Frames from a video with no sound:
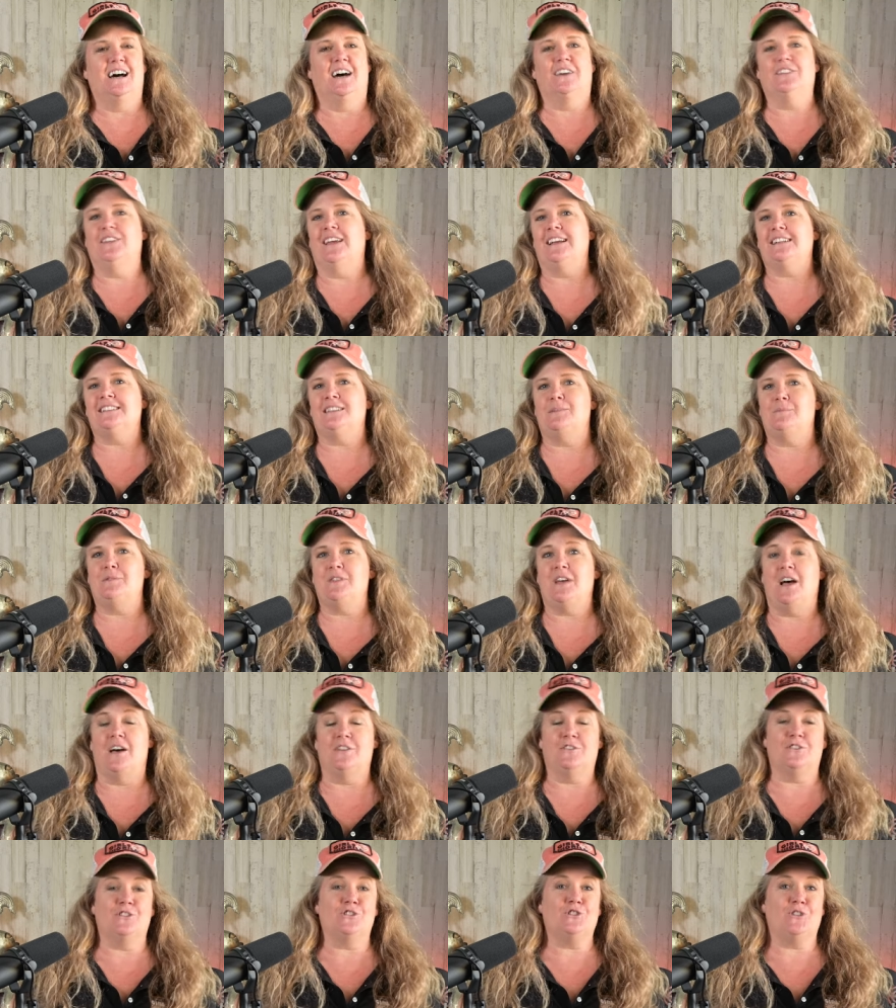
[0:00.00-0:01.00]
Unlike some of
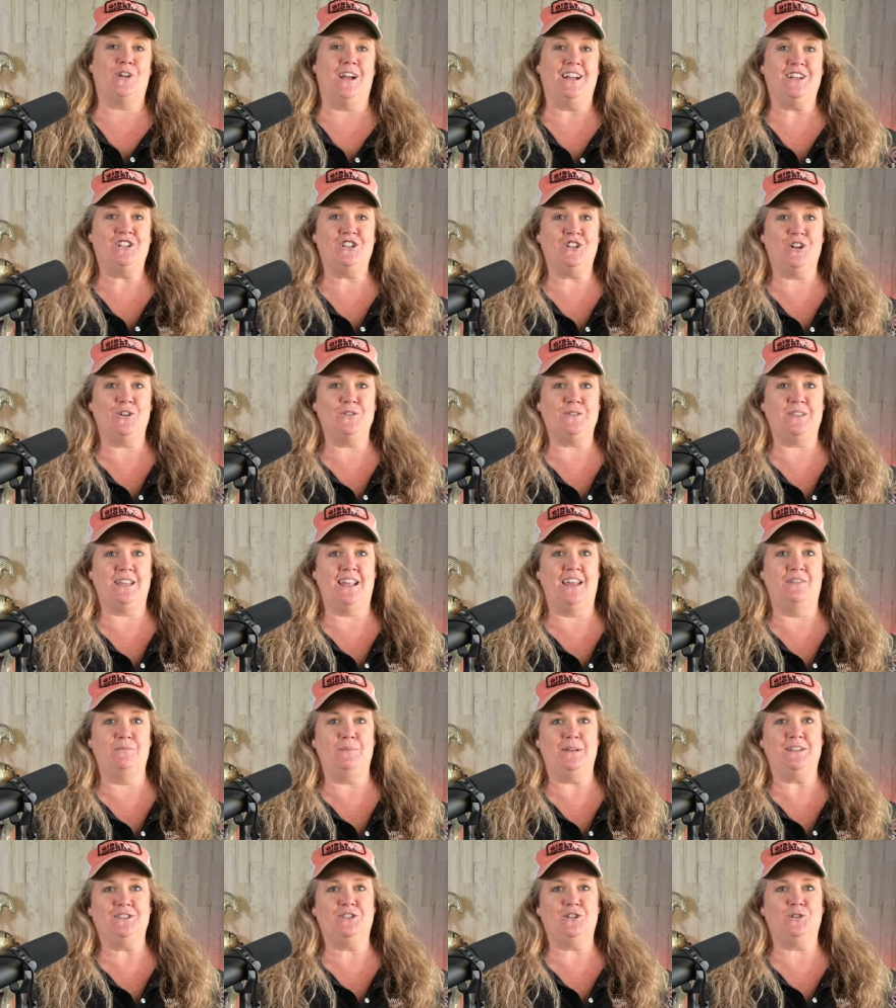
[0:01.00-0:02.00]
the other trade shows that
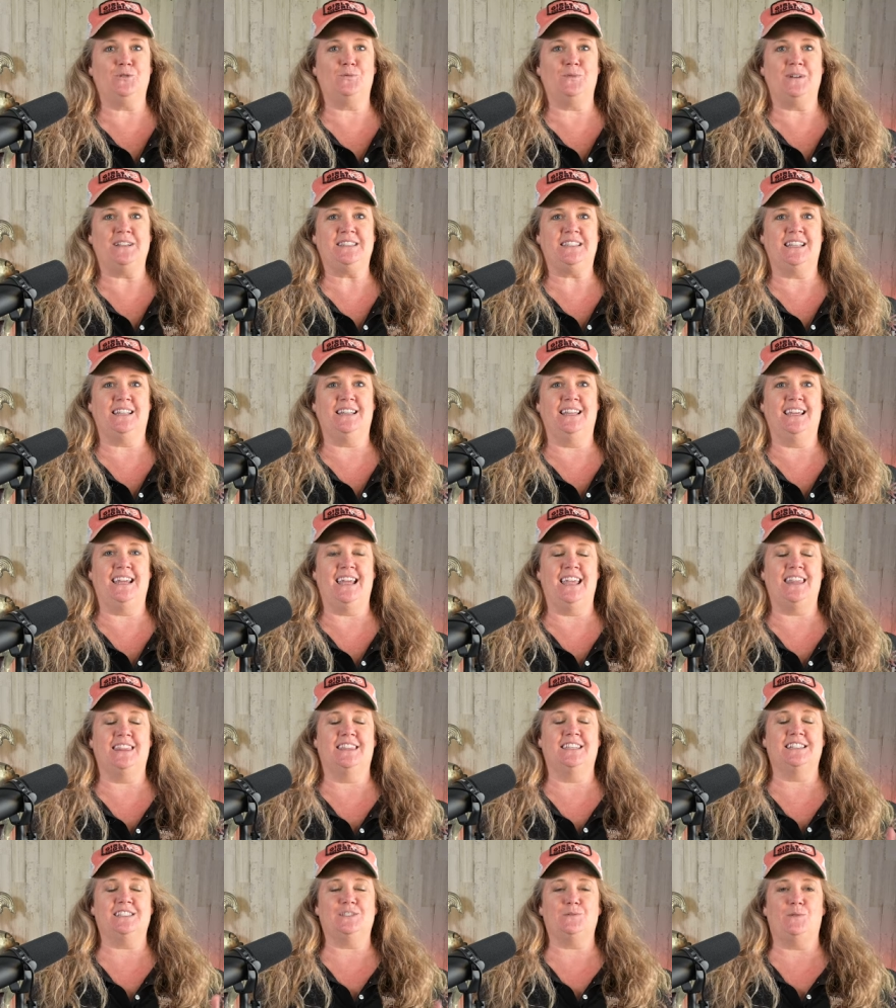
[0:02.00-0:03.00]
I've been to recently,
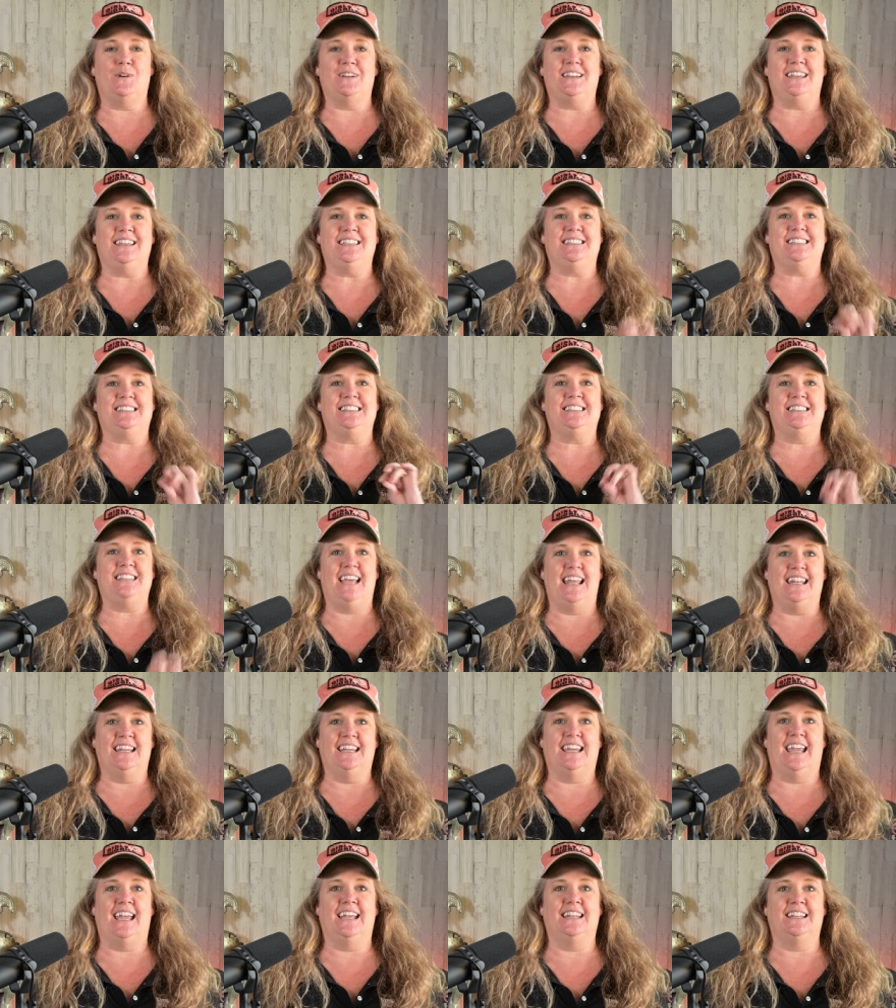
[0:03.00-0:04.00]
this one is
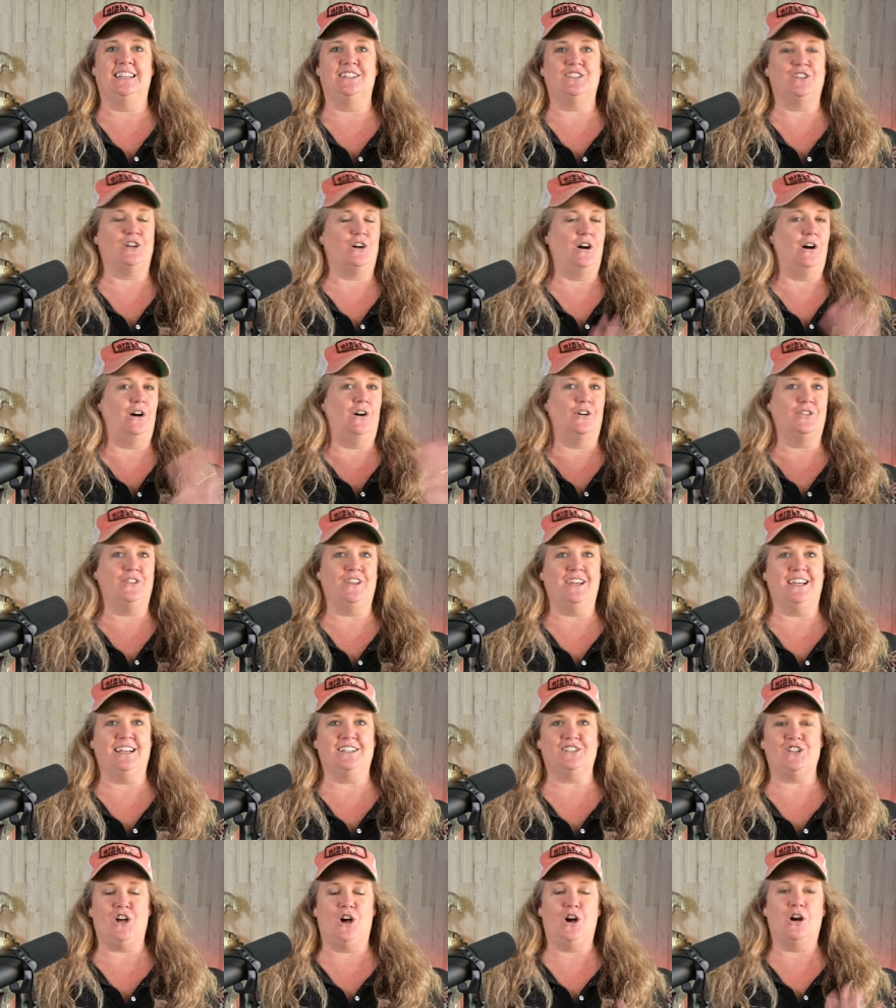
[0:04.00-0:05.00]
dedicated to all
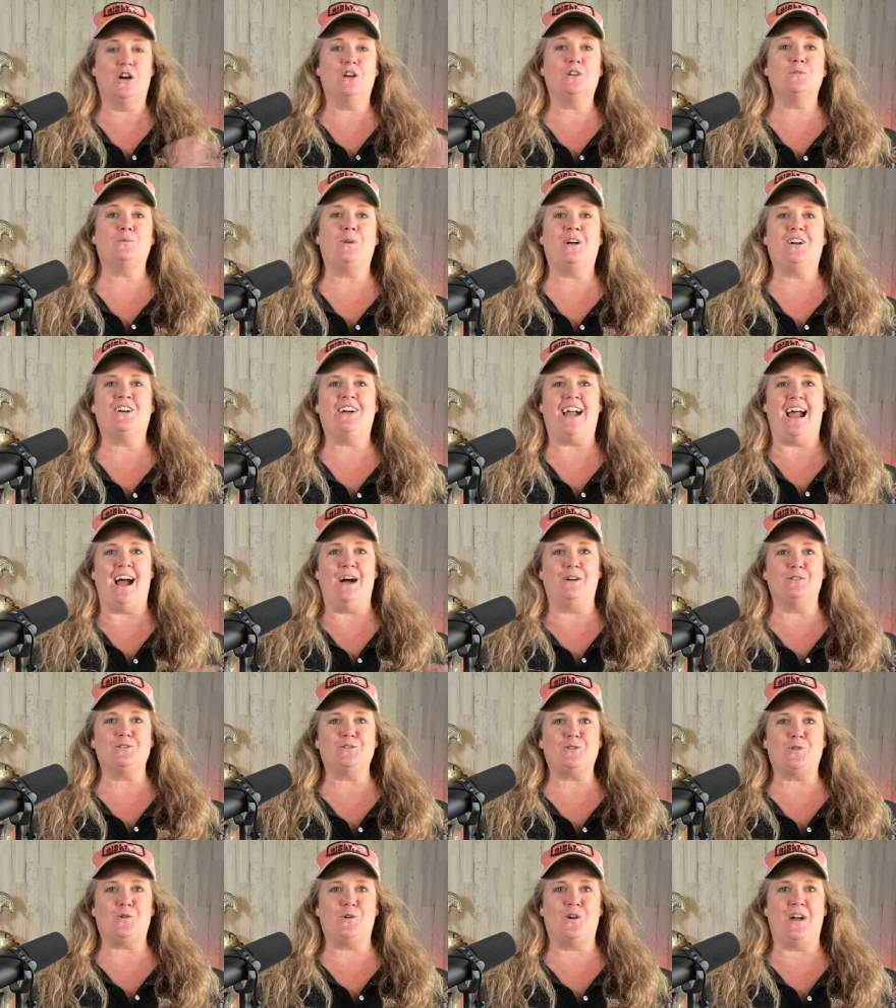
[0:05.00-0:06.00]
things hardware,
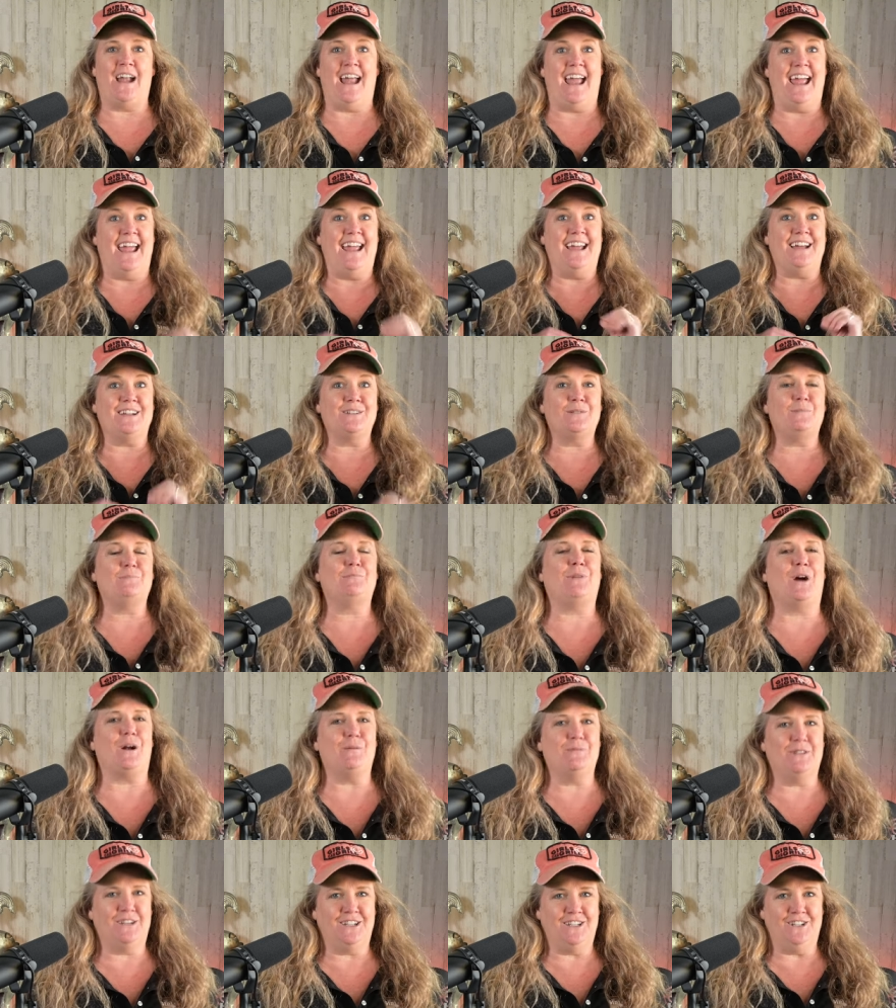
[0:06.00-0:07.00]
outdoor, and
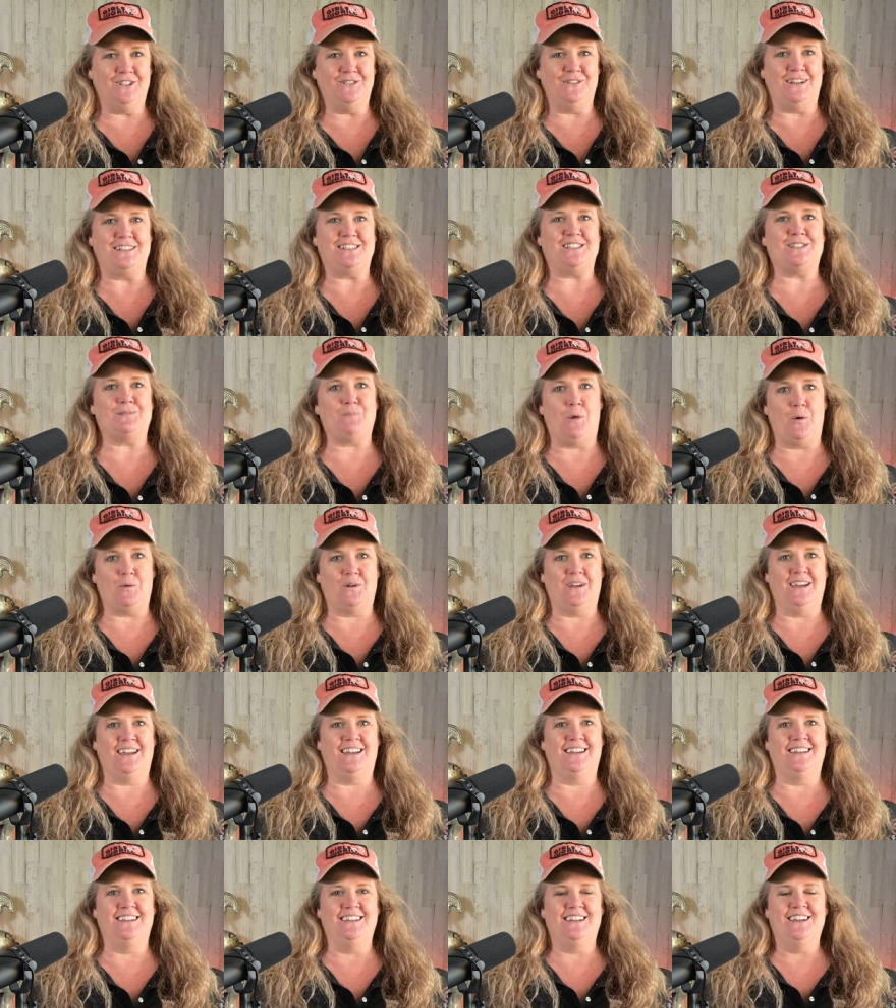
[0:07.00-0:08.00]
barbecue and
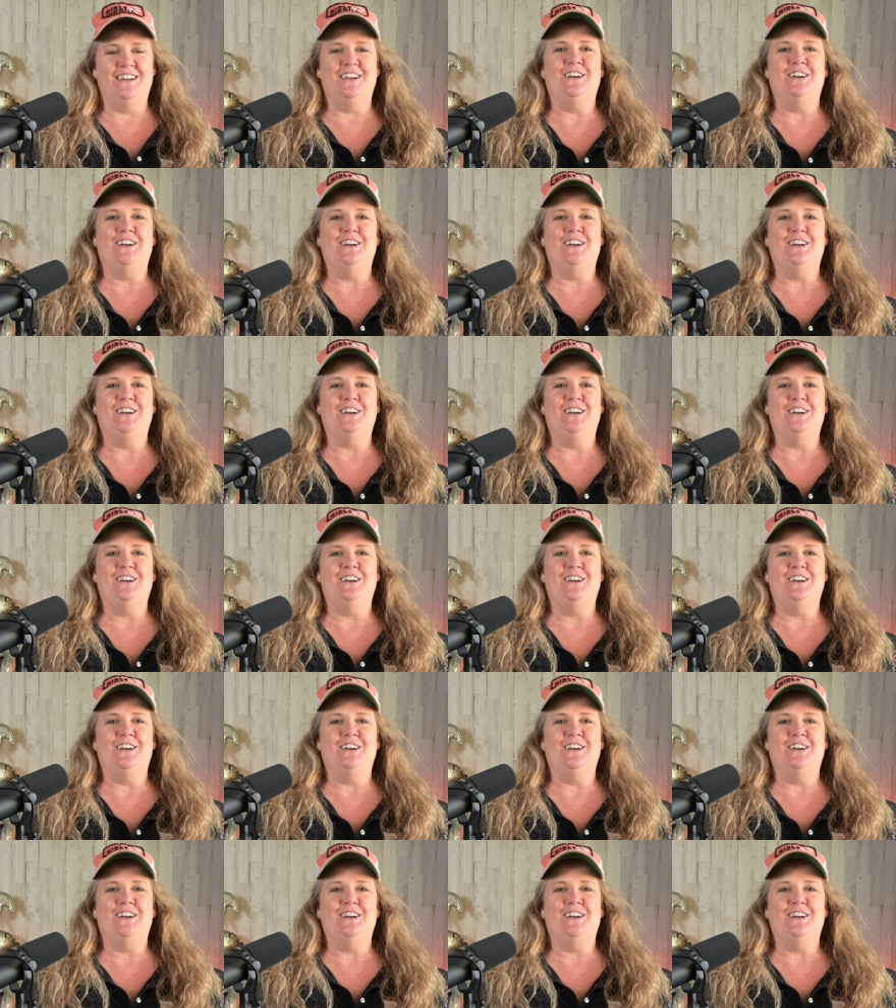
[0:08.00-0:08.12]
smoking.